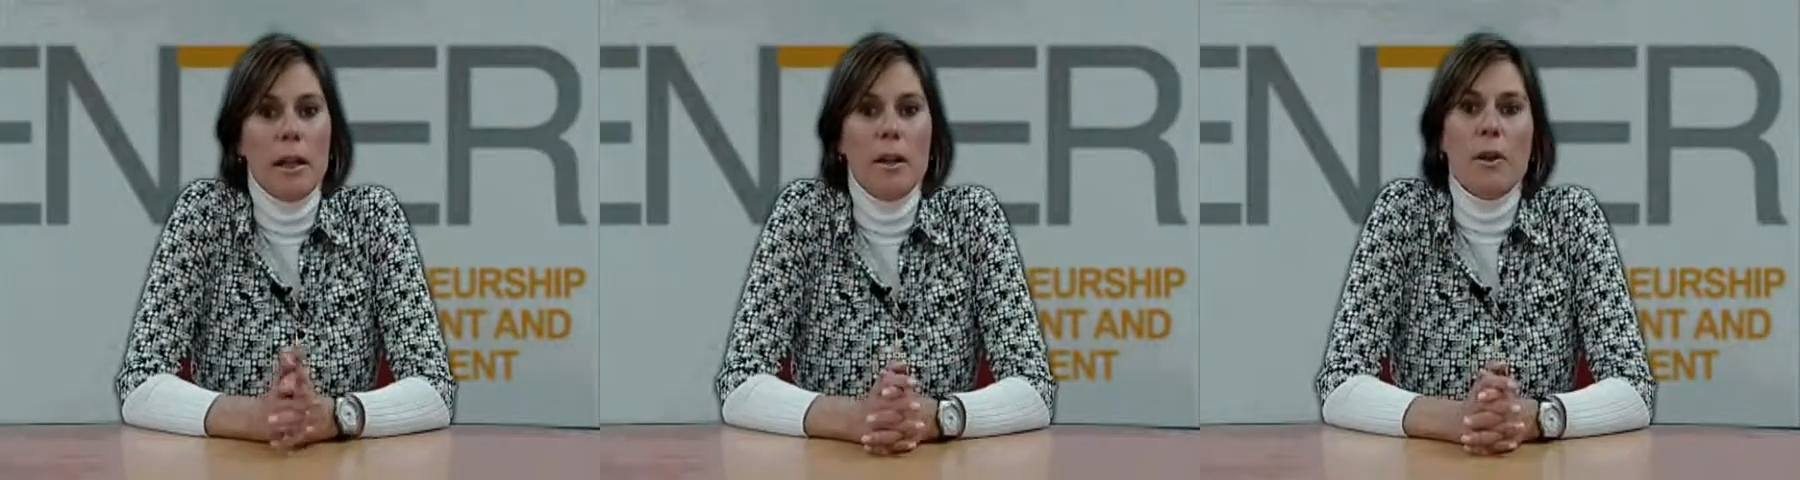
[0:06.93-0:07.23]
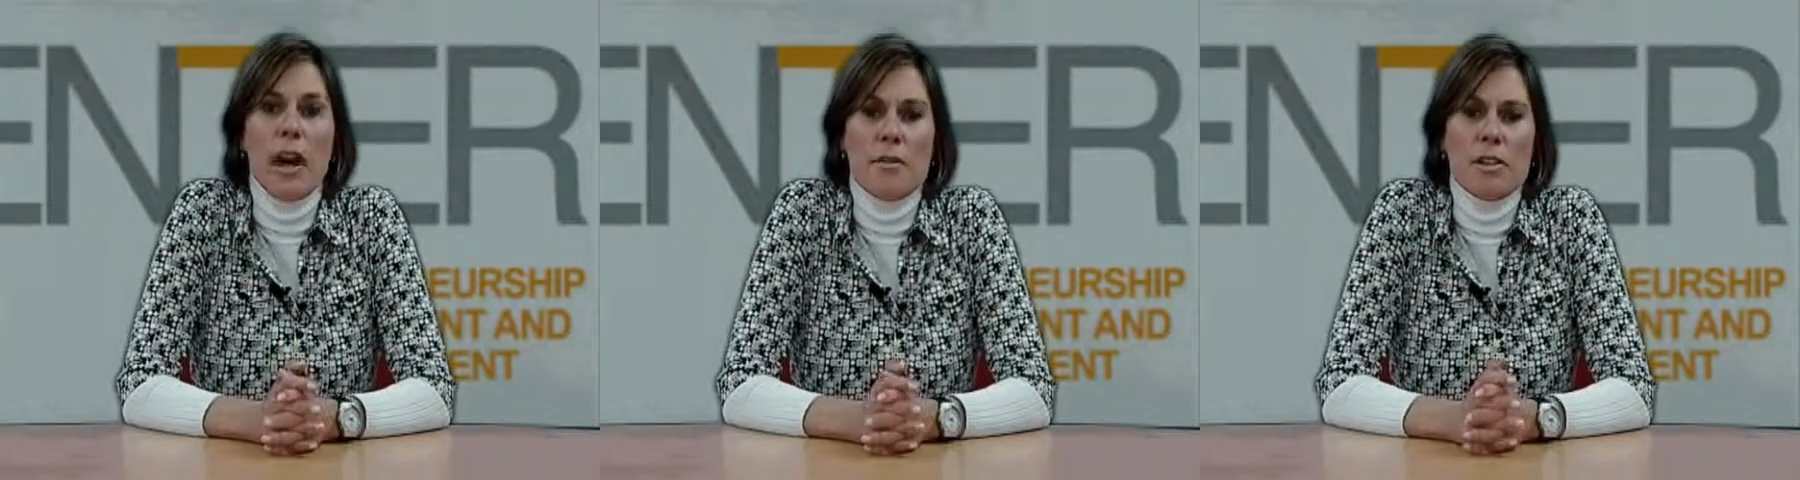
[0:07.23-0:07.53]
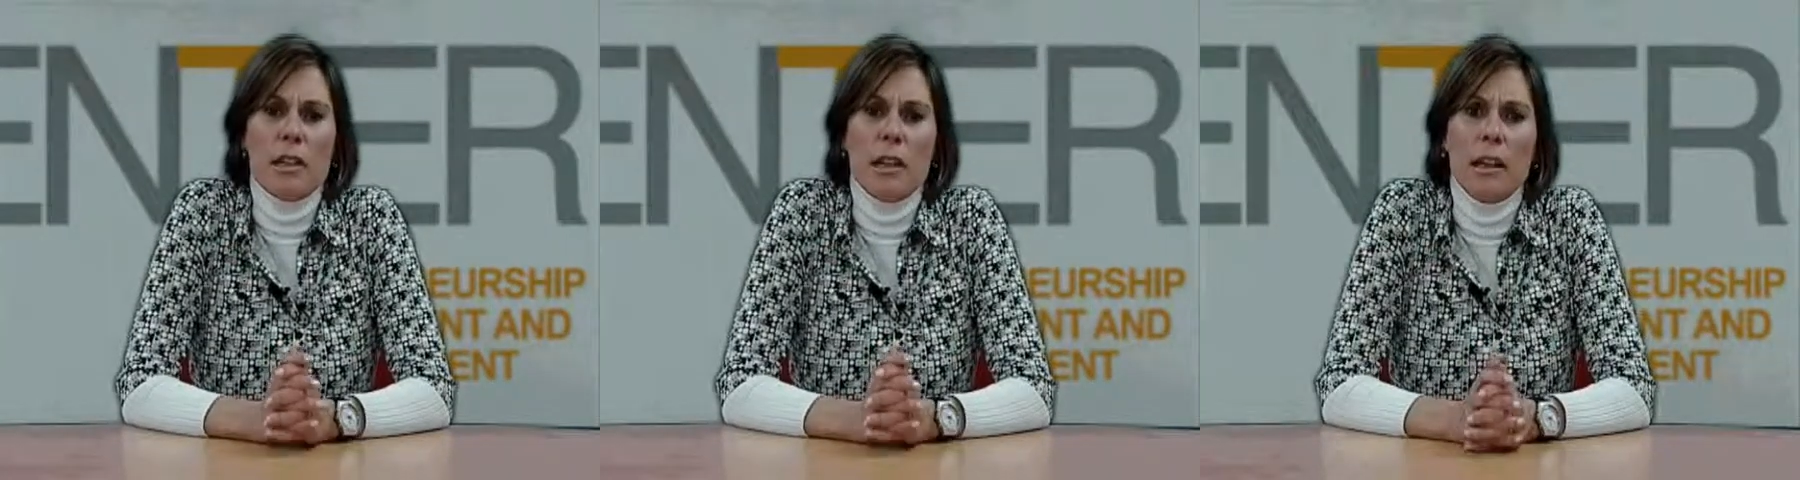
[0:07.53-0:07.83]
you have to
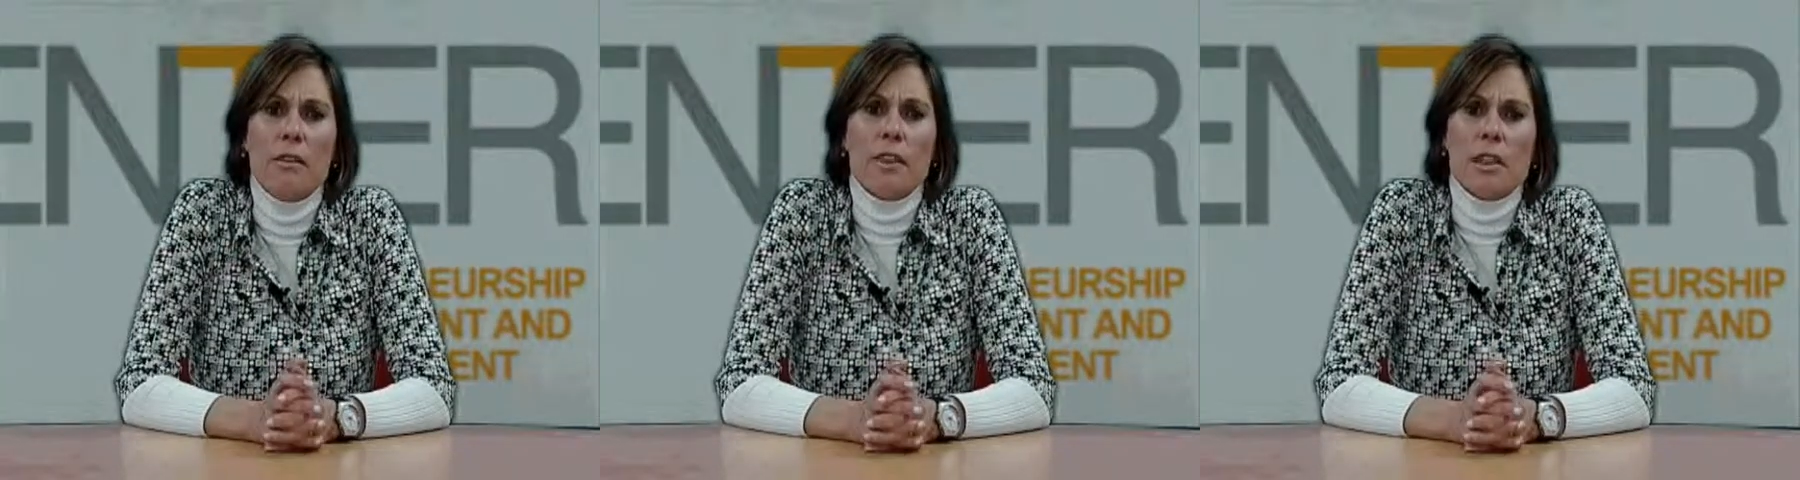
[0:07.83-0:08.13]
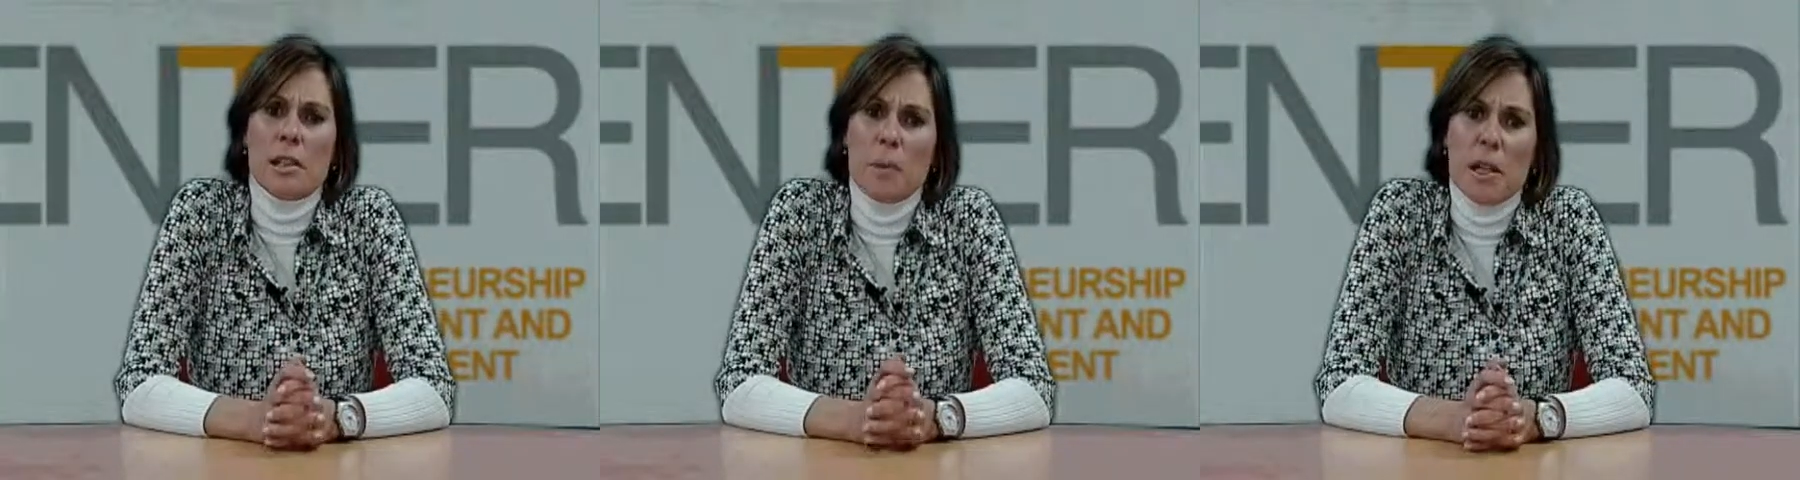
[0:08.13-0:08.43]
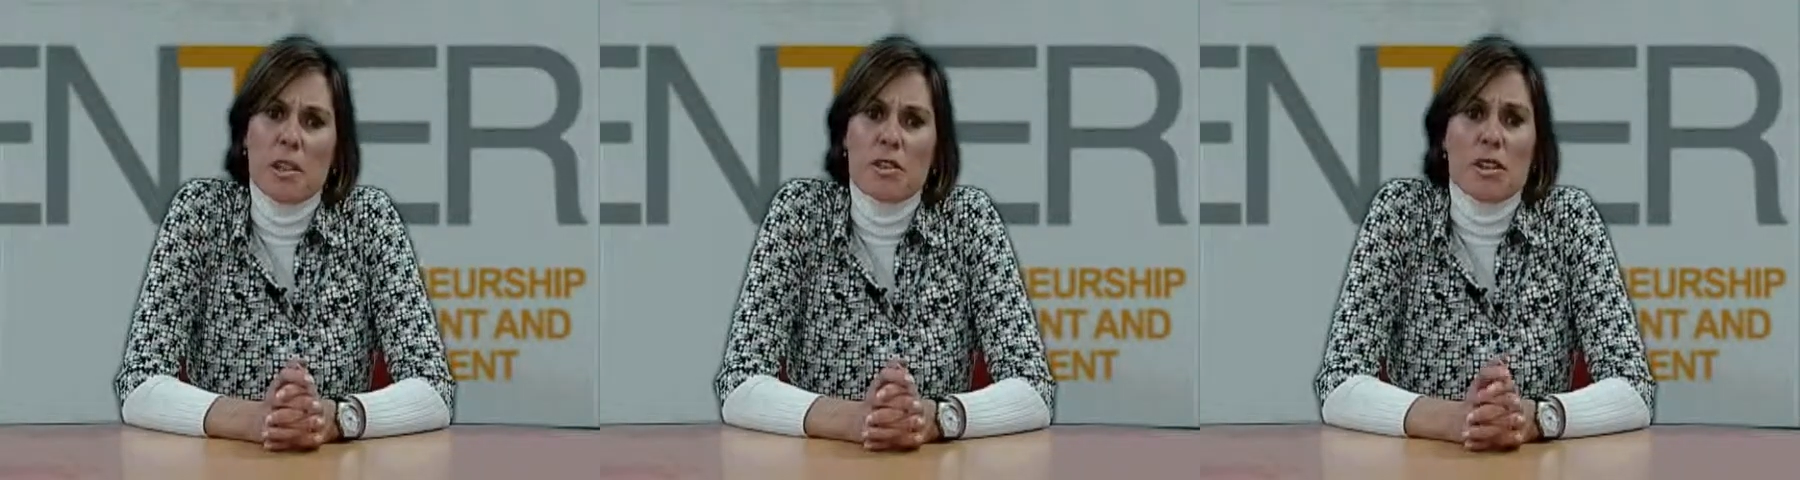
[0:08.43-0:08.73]
deliver a
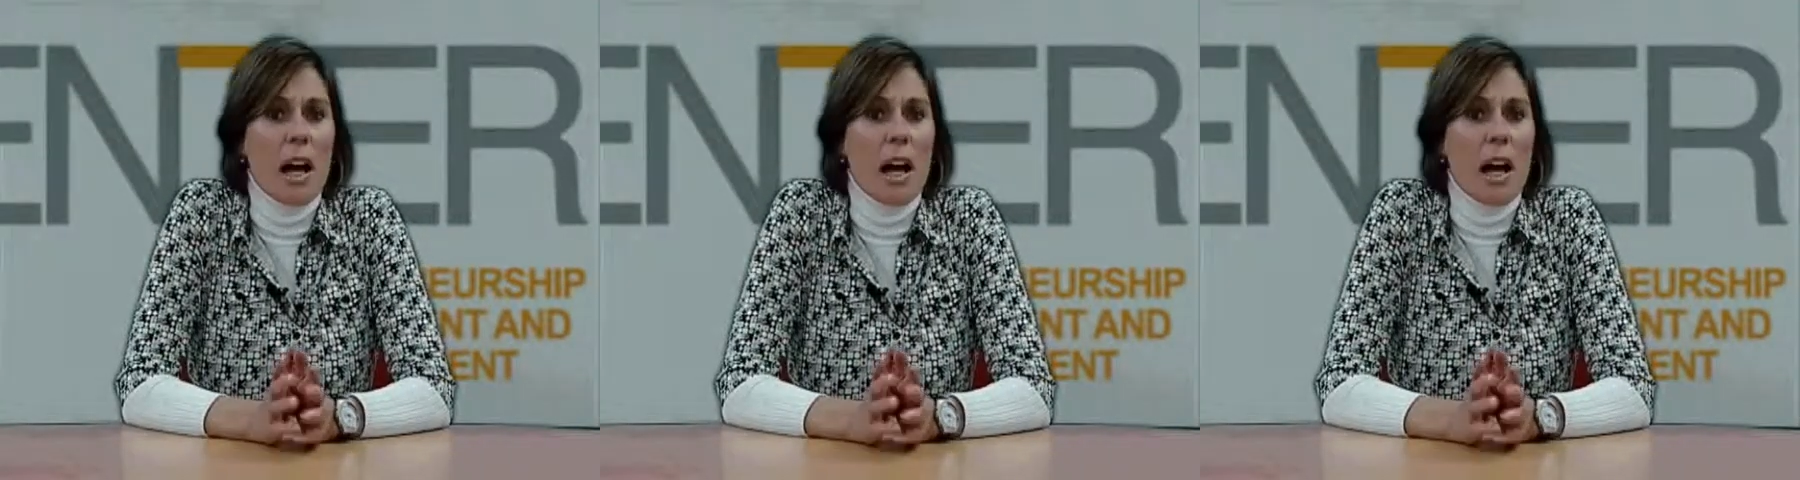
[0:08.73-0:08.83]
speech